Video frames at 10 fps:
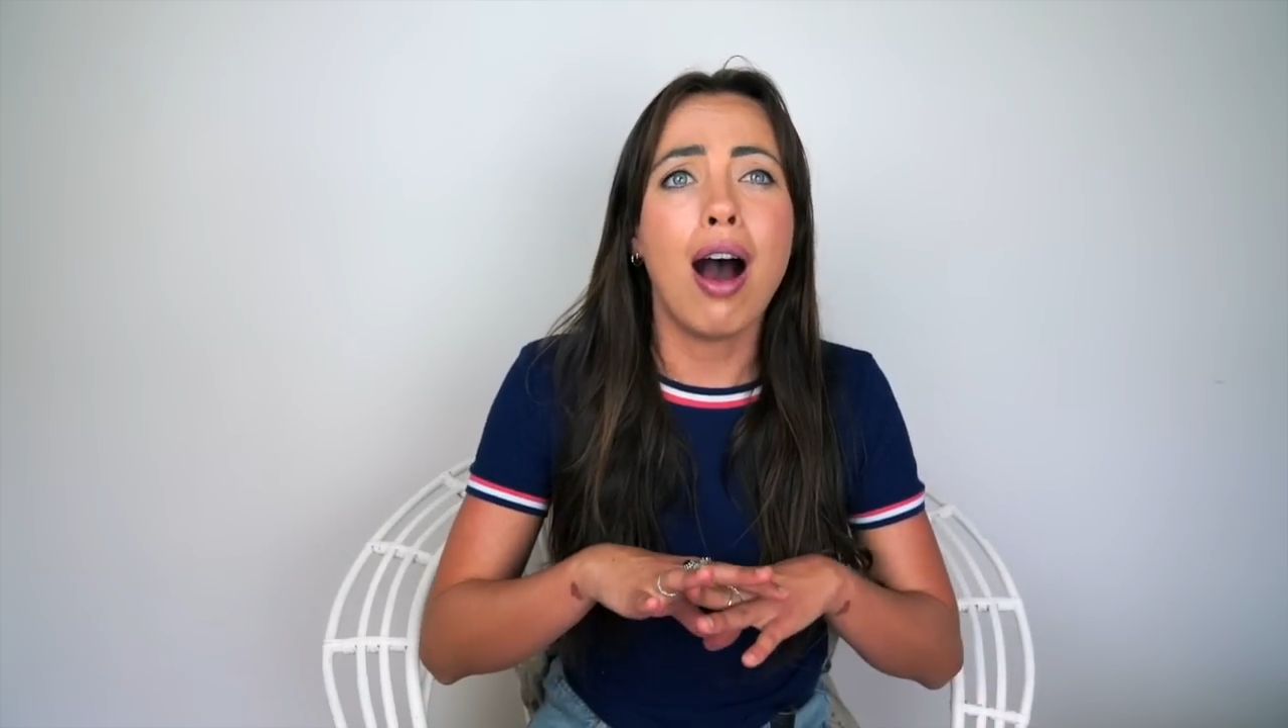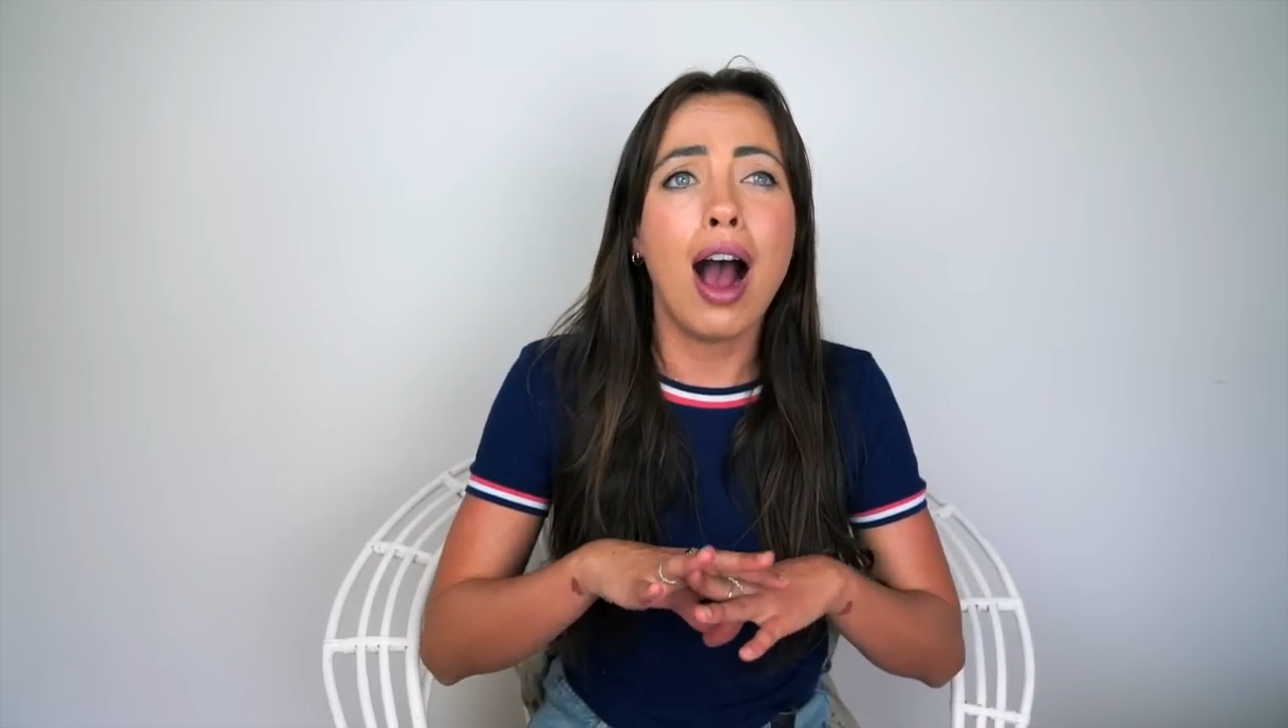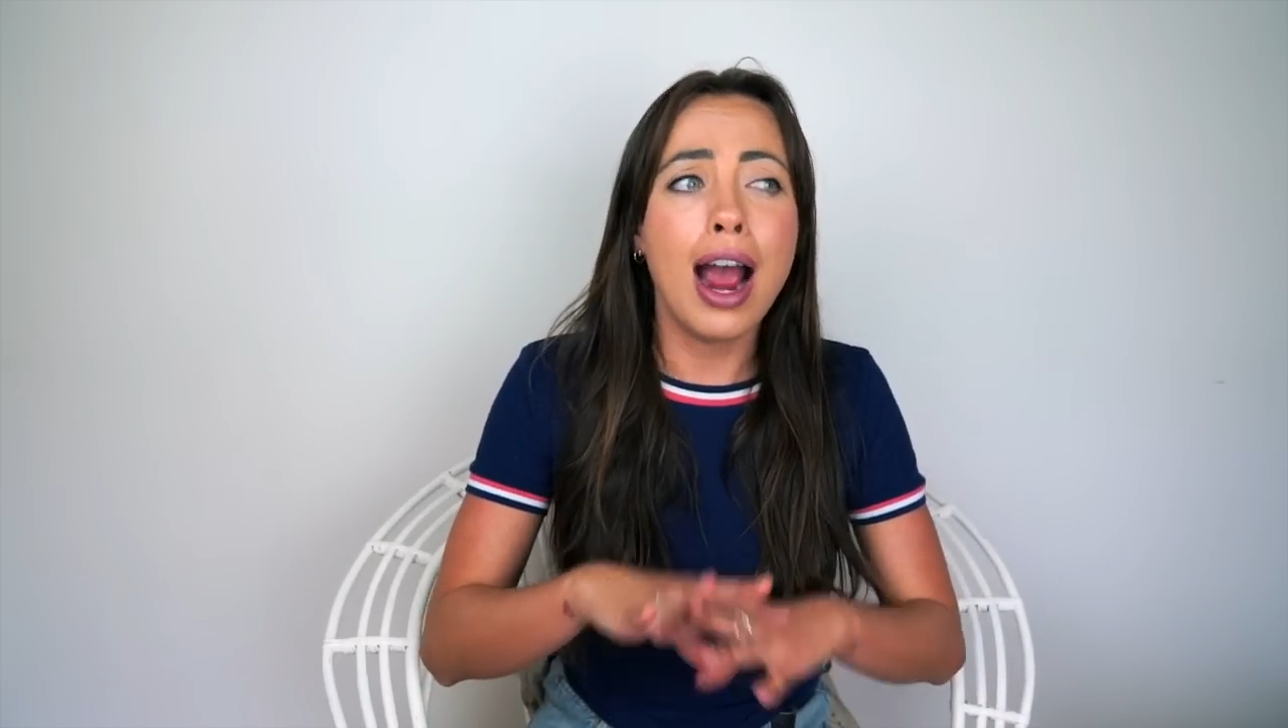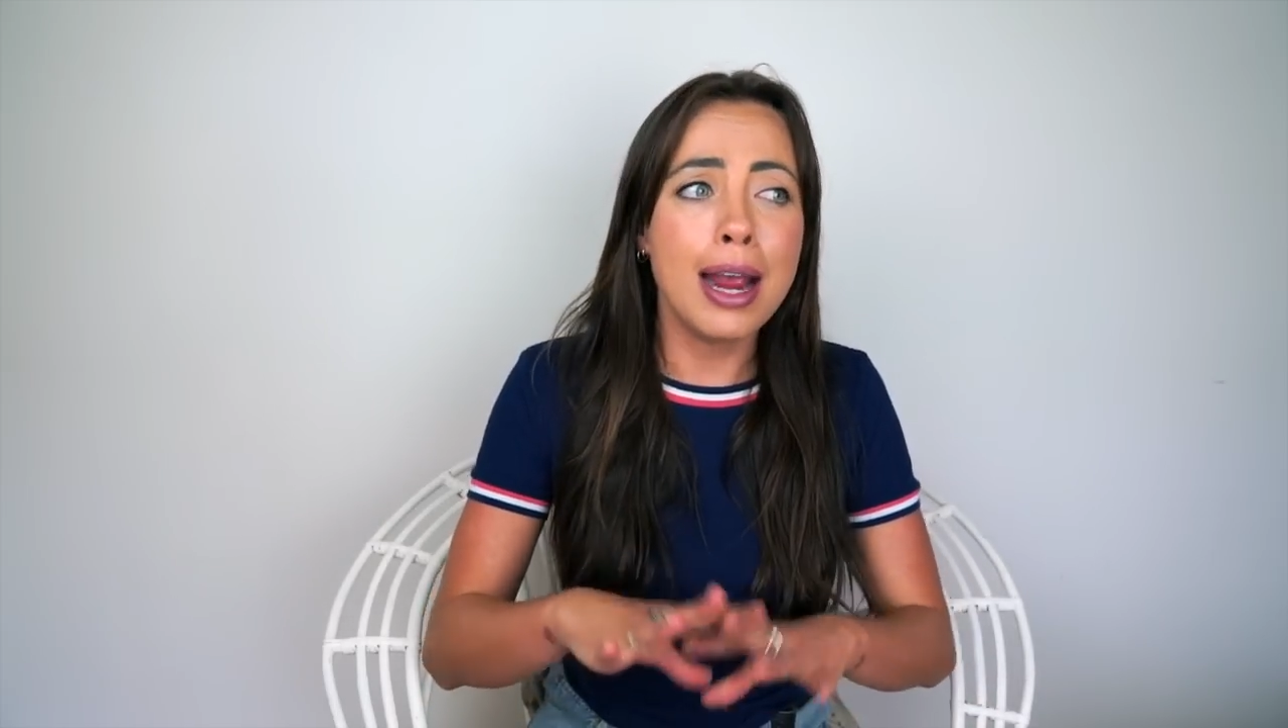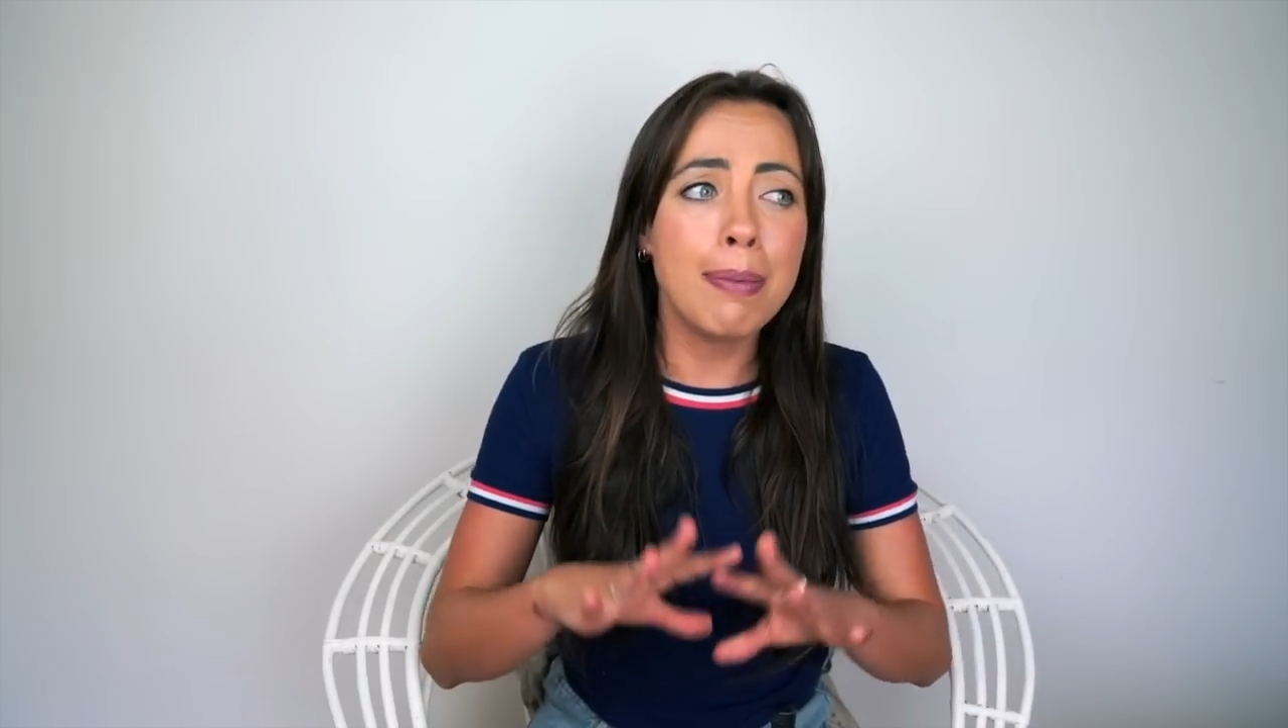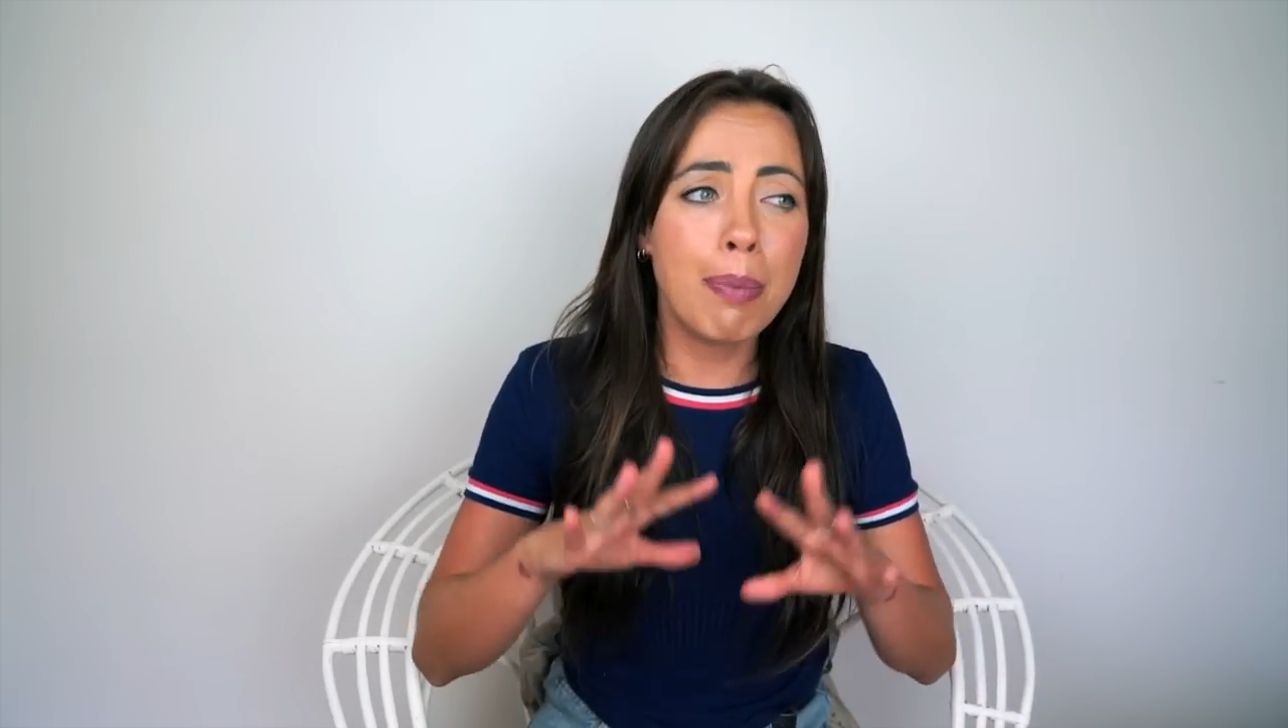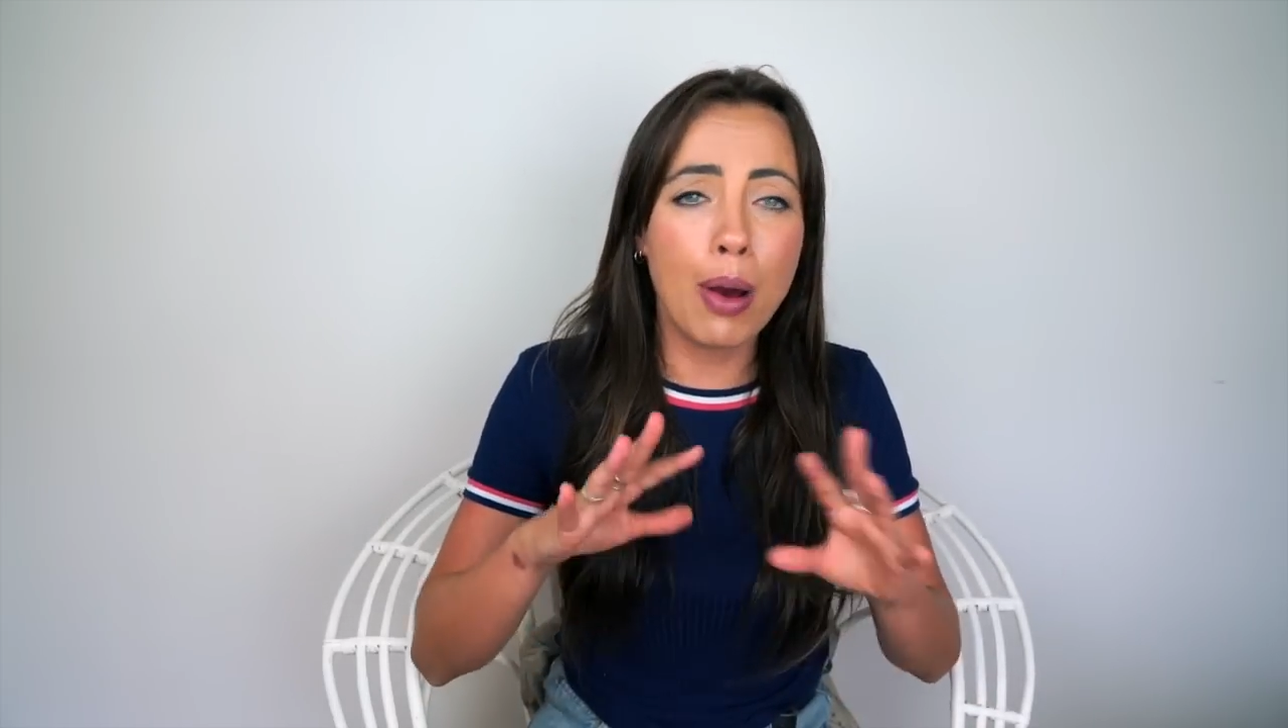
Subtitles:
I